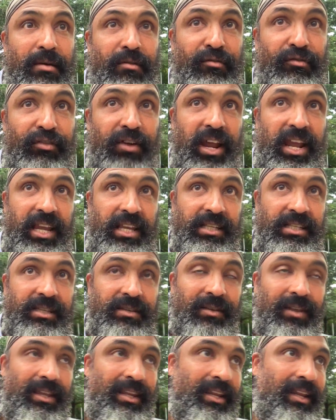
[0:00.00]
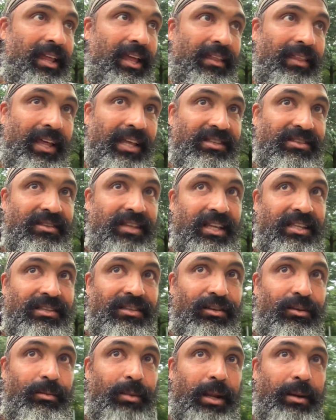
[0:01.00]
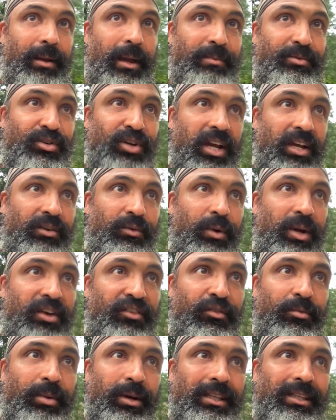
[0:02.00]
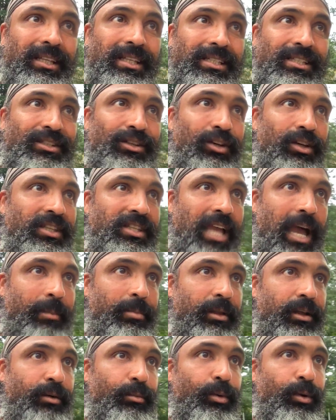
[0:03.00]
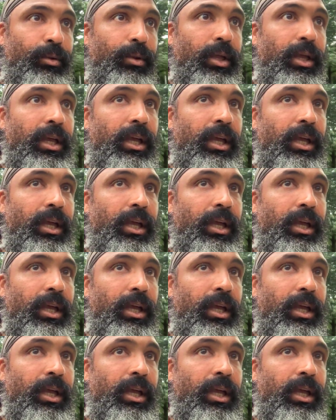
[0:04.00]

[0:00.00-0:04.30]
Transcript: phrase, and that's a little bit abstract or whatever, but it's applicable.